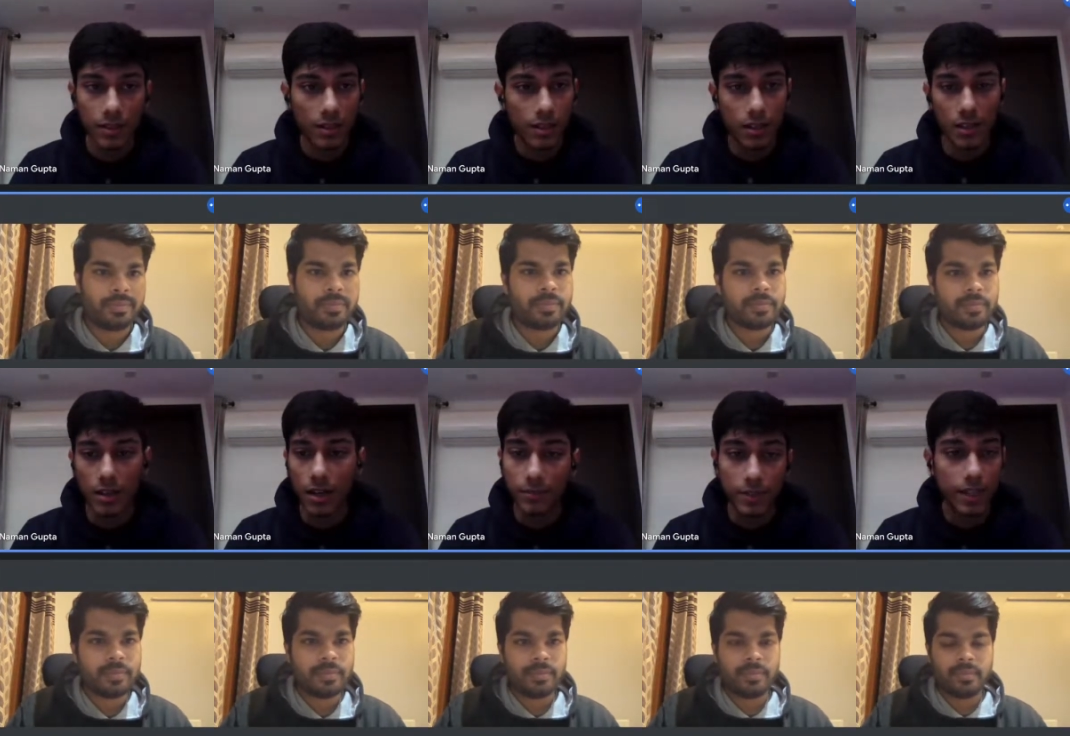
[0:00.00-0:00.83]

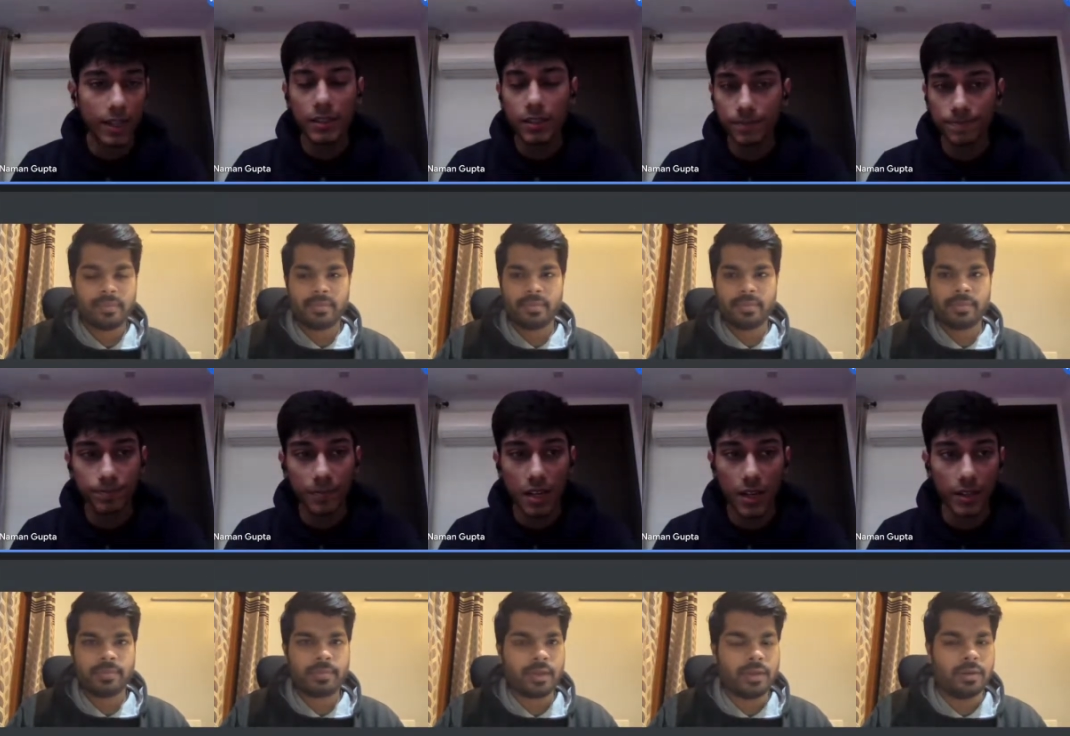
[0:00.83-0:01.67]
Speaker 1: I'm great.
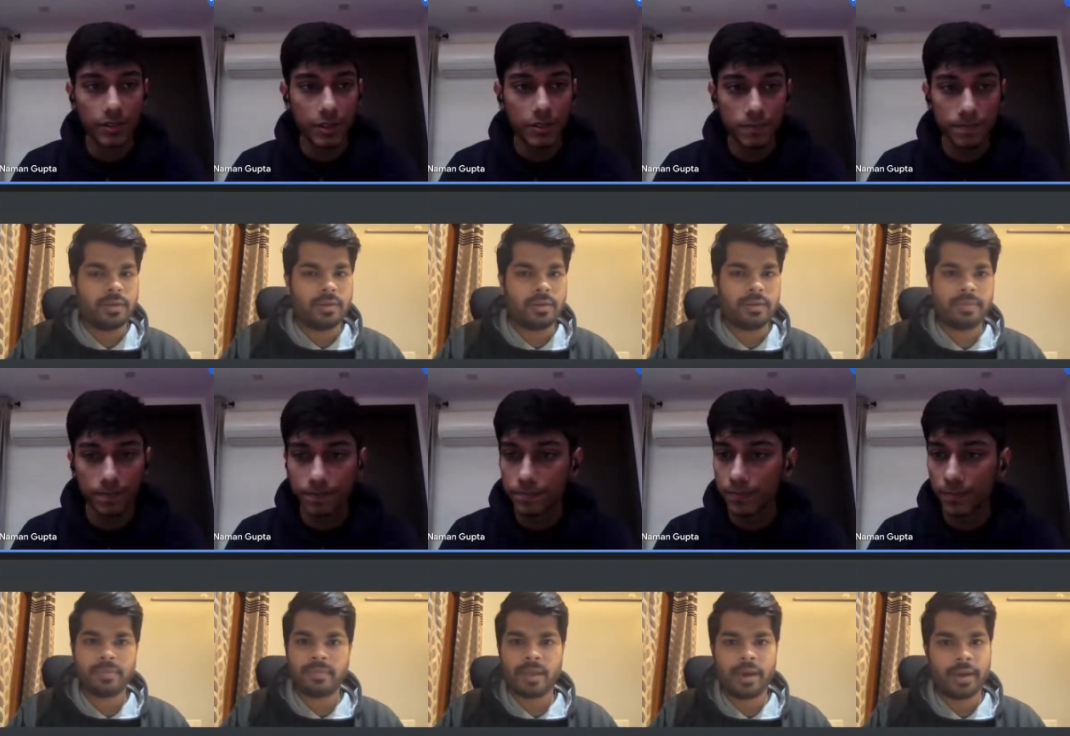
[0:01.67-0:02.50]
Hi Arjit.
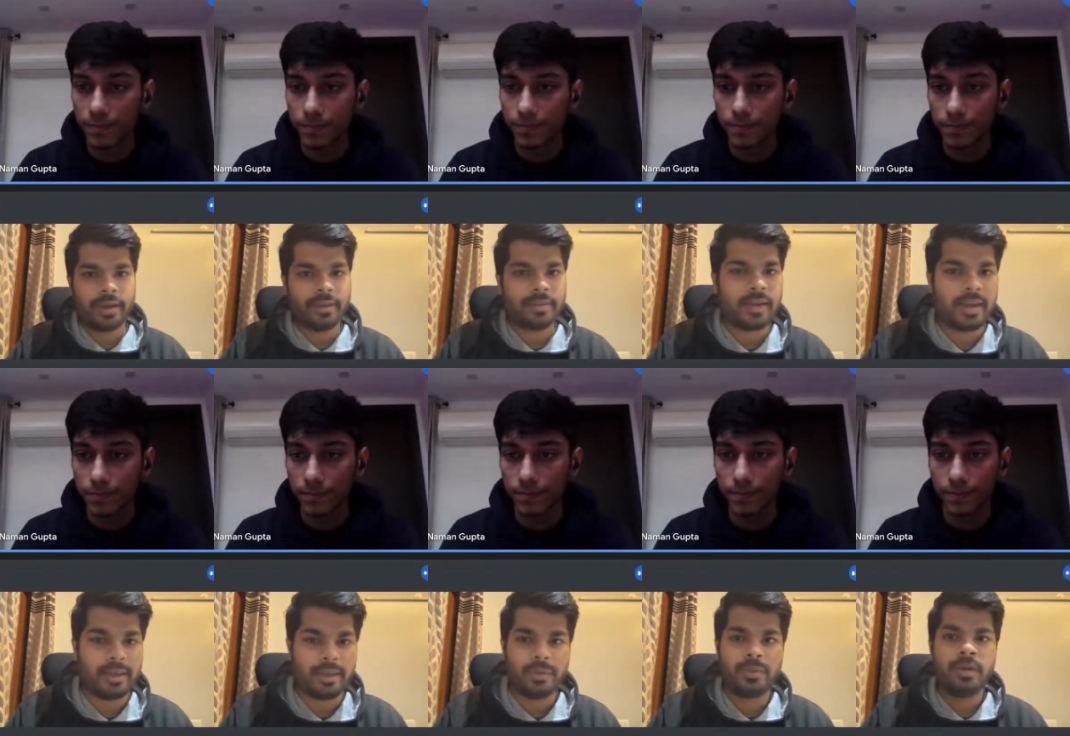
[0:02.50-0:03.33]
Speaker 2: Hi, thank
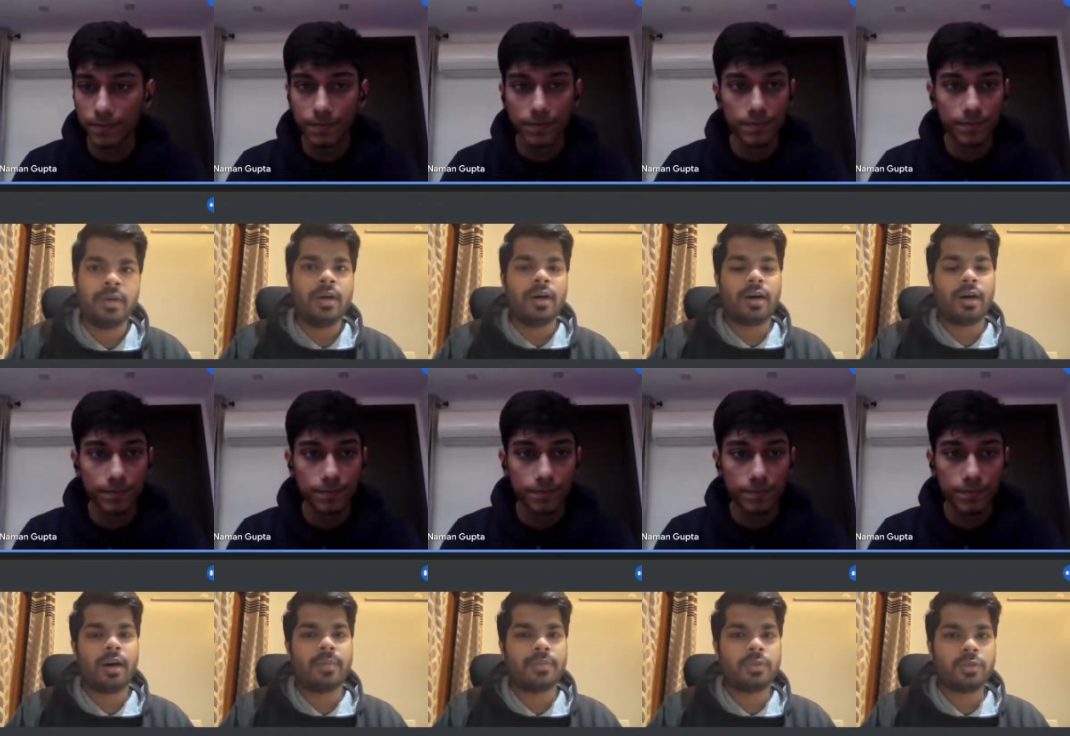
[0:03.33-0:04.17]
you.
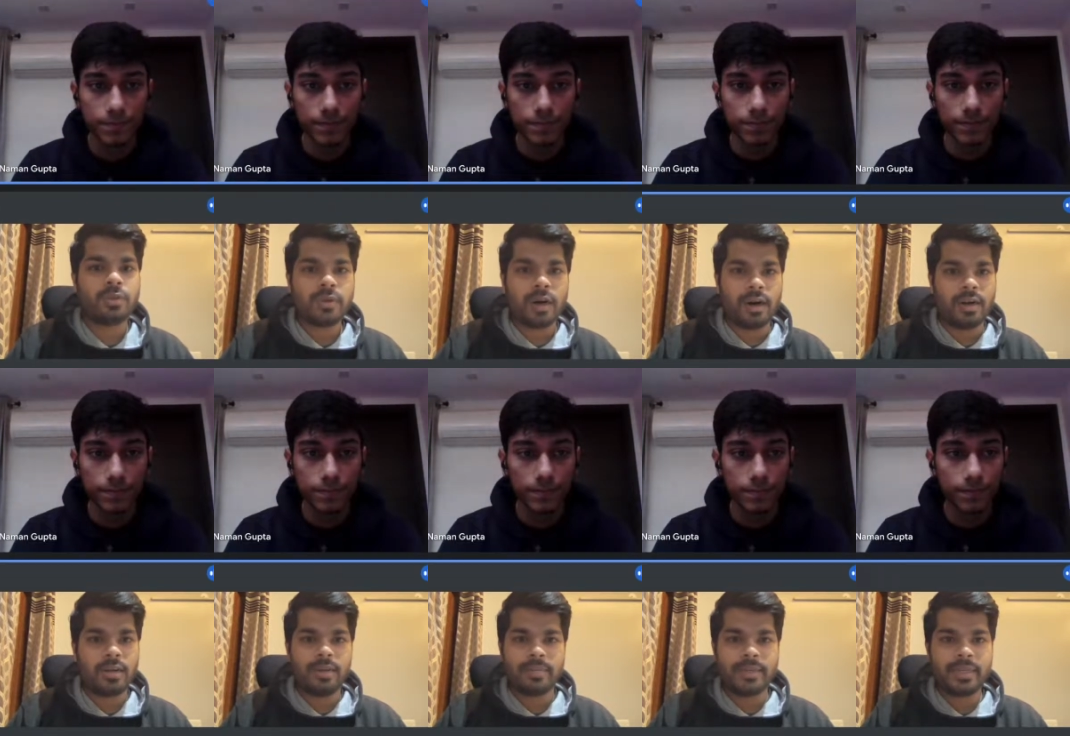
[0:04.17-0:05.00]

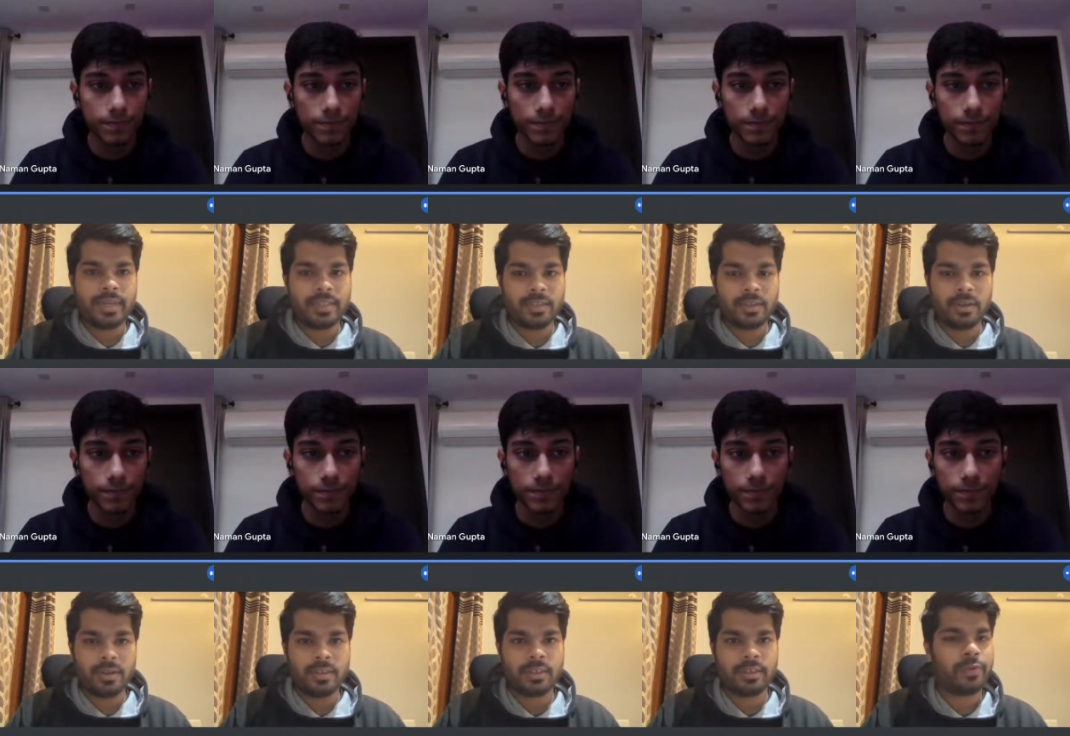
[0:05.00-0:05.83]
Naman, let's not
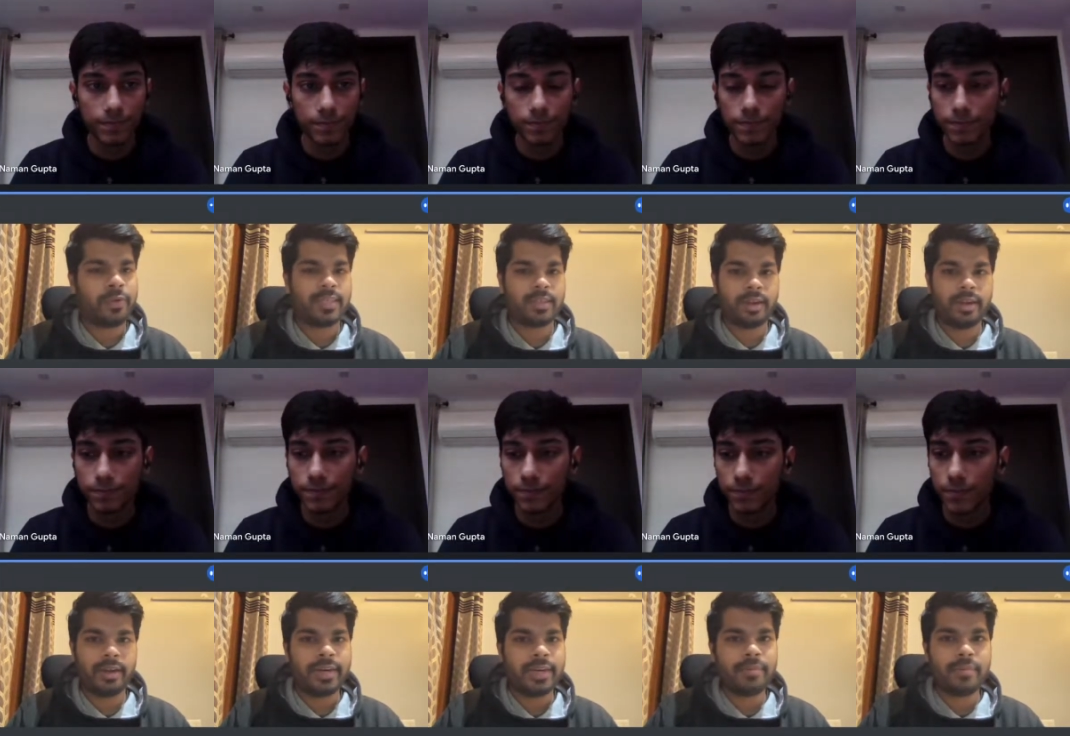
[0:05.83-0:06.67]
just waste any
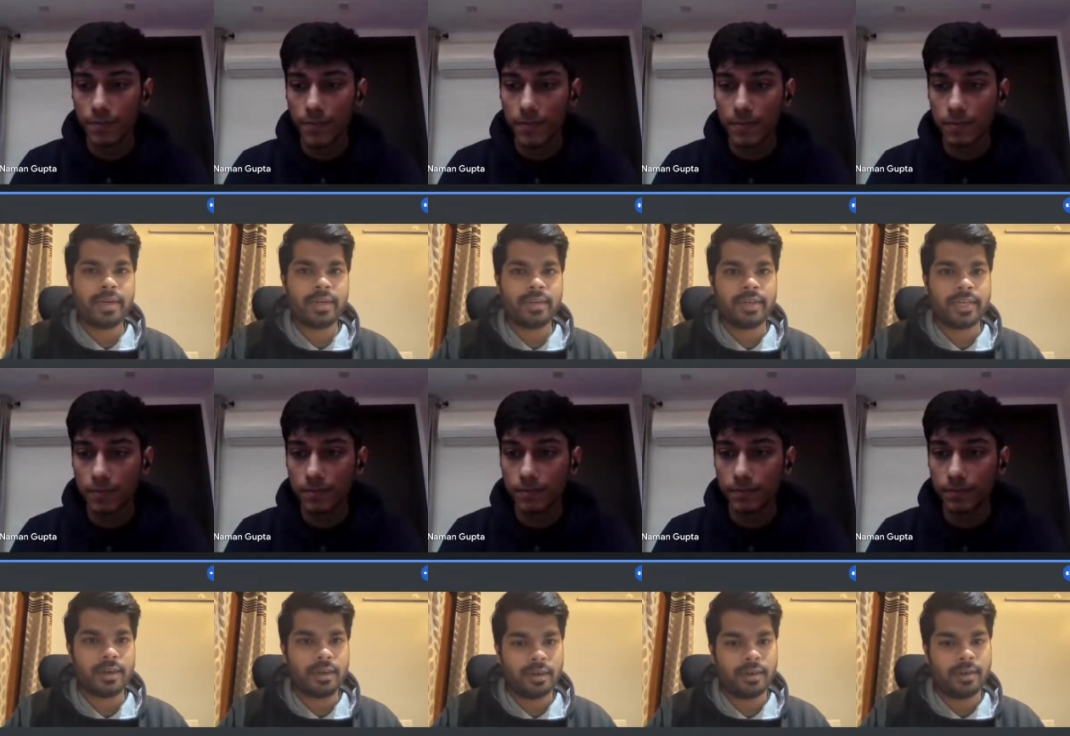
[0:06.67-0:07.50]
time
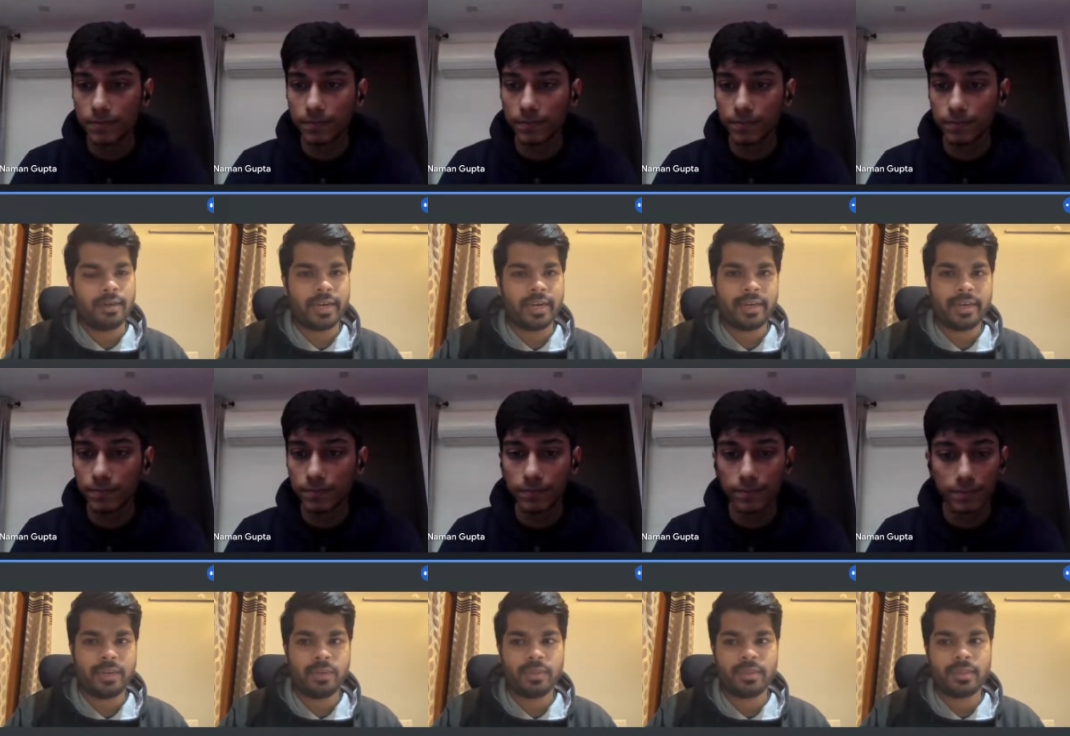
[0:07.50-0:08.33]
and get ahead with the